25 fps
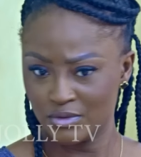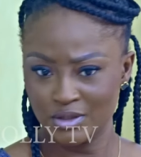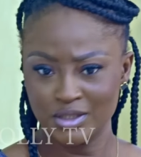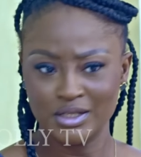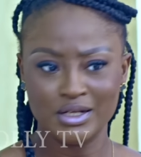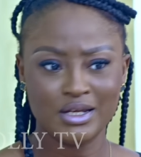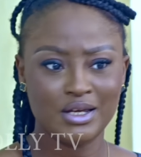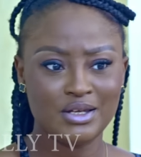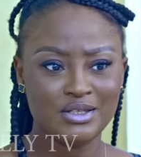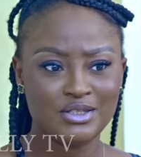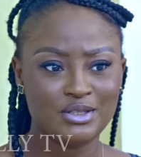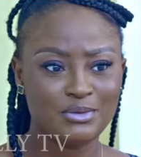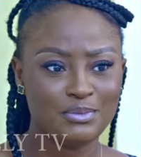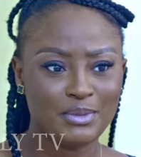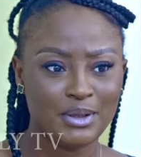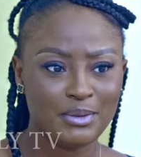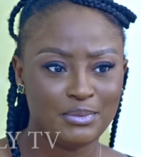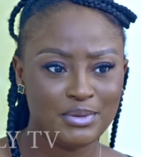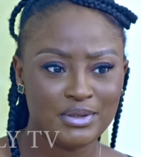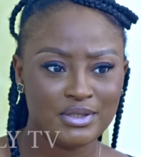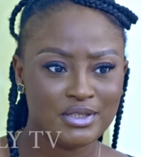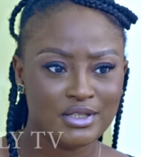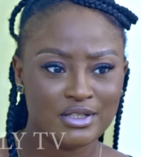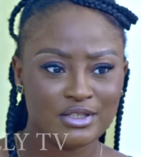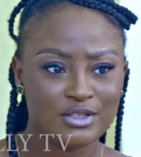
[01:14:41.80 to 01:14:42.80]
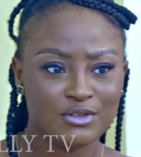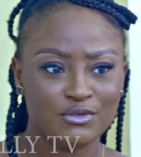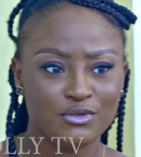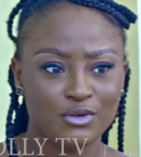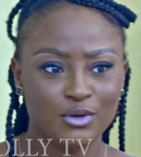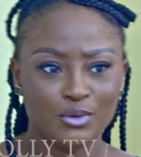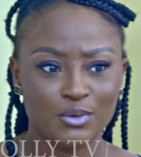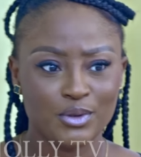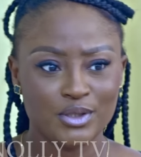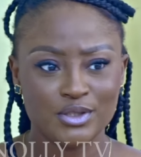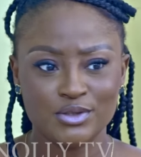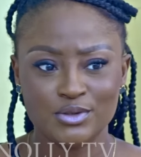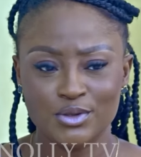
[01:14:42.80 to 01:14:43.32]
And how's it my business if
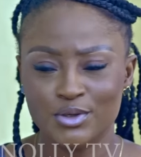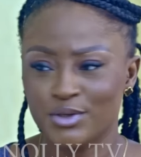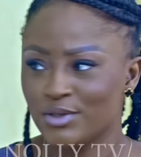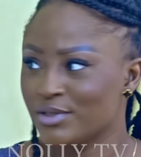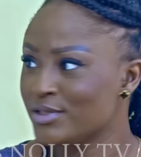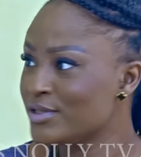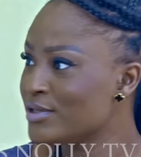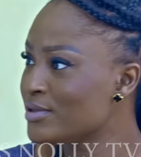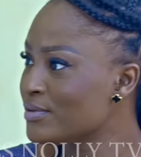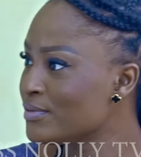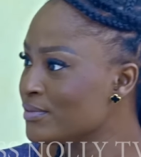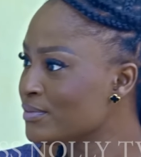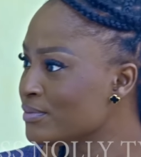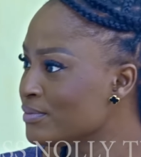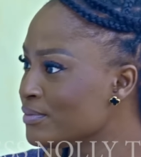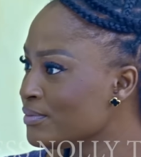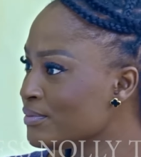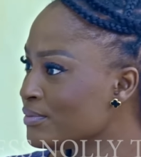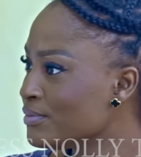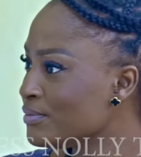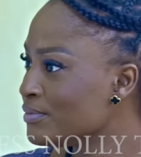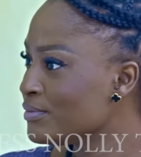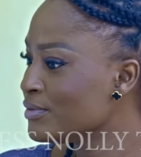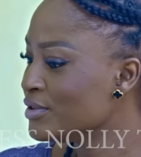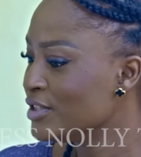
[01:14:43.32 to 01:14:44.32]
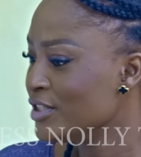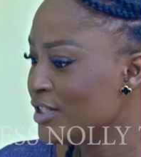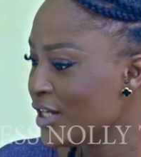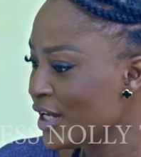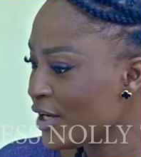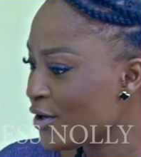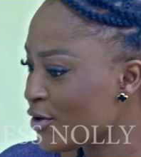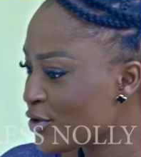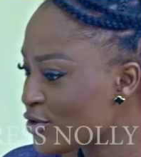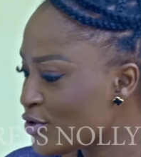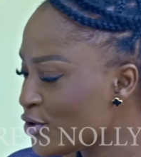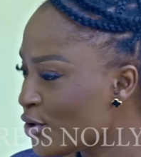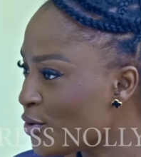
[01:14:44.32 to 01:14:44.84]
your waist hurts? Did I
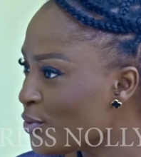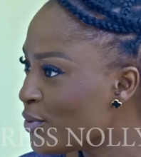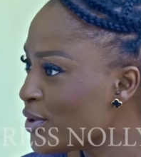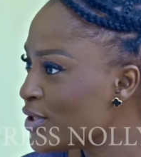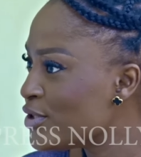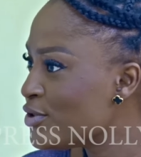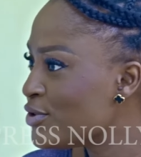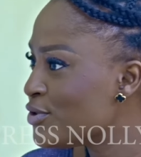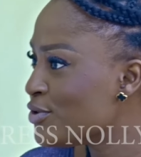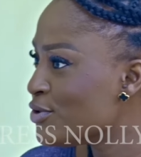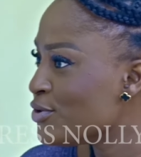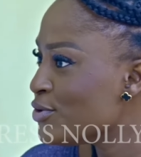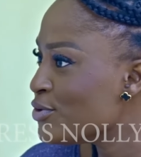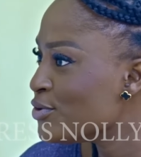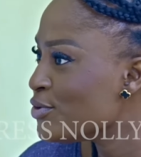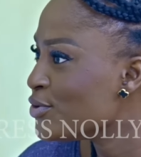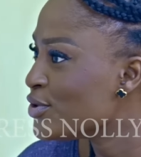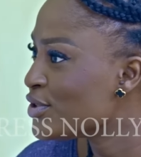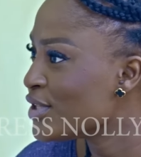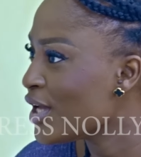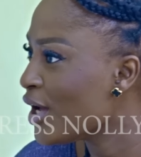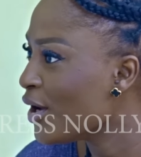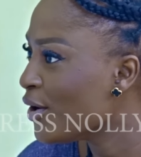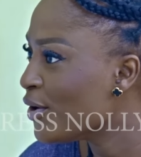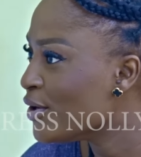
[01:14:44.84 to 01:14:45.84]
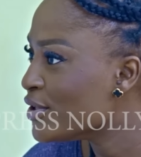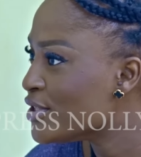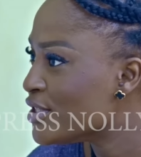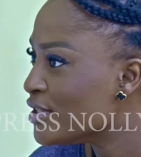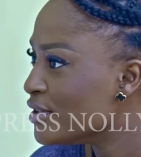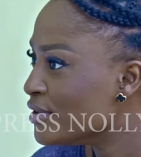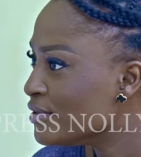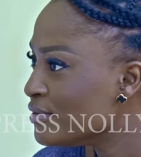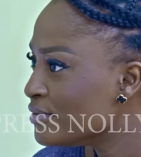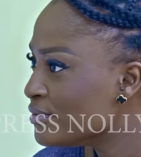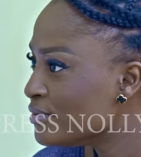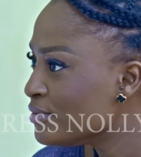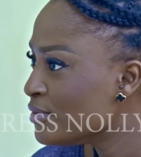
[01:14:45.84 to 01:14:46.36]
cause your waist to start
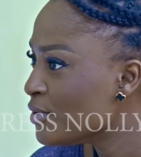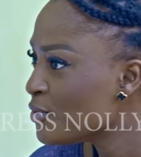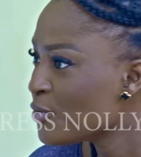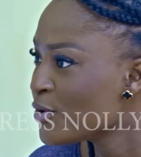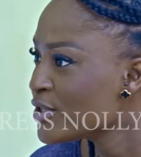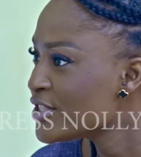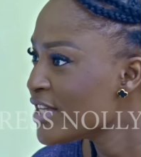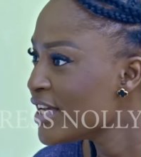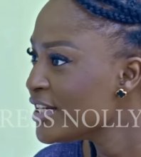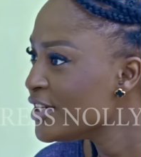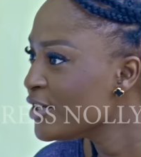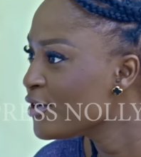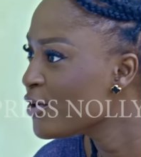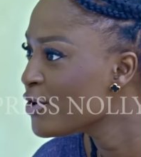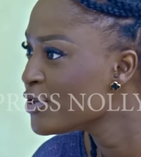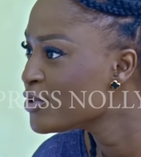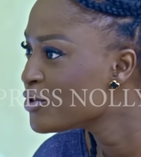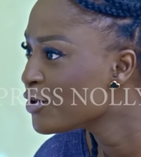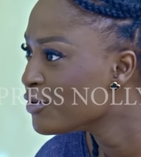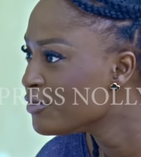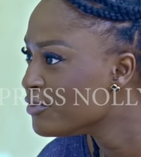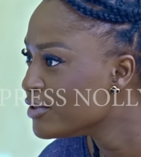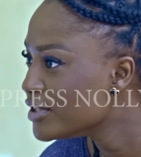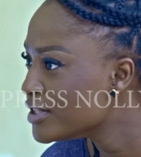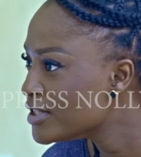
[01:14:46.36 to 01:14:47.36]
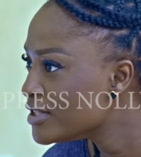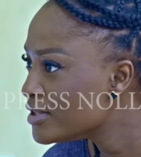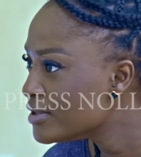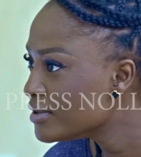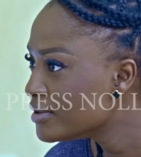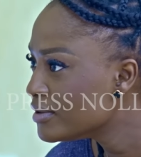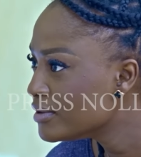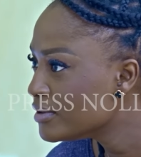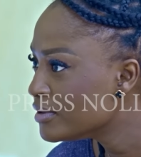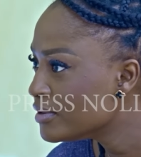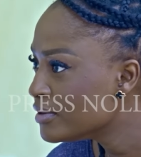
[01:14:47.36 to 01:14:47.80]
hurting? Was I the cause of it?